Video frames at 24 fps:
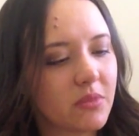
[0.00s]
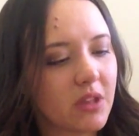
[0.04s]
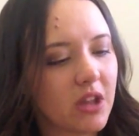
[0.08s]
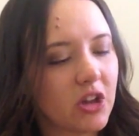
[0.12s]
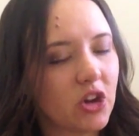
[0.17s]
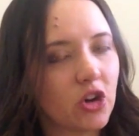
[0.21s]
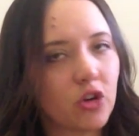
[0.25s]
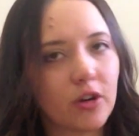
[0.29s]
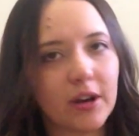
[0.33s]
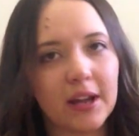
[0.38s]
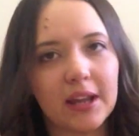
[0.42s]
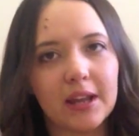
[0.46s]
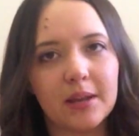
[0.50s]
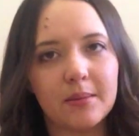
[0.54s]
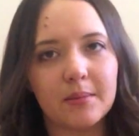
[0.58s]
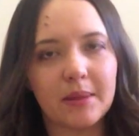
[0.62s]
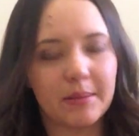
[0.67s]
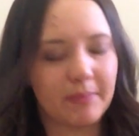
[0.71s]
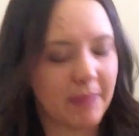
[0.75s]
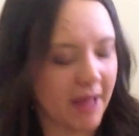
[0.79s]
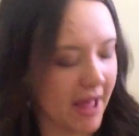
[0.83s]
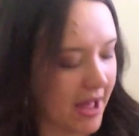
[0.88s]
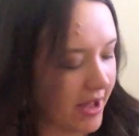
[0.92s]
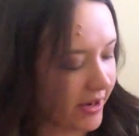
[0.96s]
cream
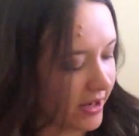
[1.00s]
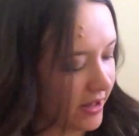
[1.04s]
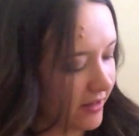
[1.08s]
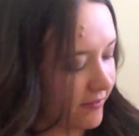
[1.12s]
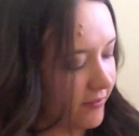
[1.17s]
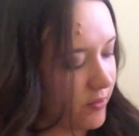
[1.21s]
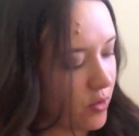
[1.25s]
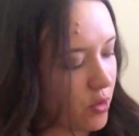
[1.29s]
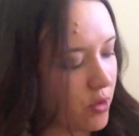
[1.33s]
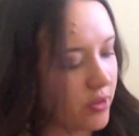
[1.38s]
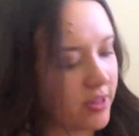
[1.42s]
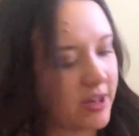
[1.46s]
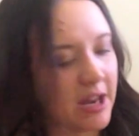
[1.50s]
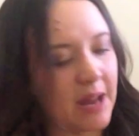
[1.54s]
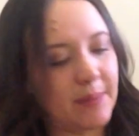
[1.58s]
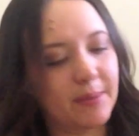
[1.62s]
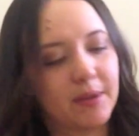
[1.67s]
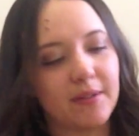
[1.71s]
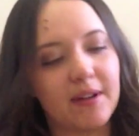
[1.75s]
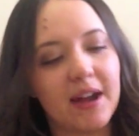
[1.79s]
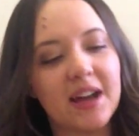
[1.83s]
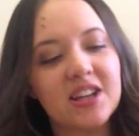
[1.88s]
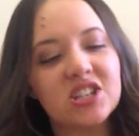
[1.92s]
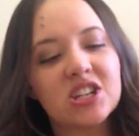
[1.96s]
and powder for the
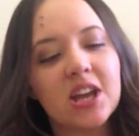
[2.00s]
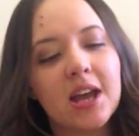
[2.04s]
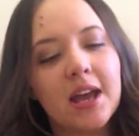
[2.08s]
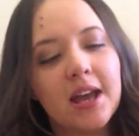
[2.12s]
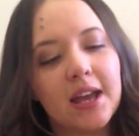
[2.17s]
nappy rash.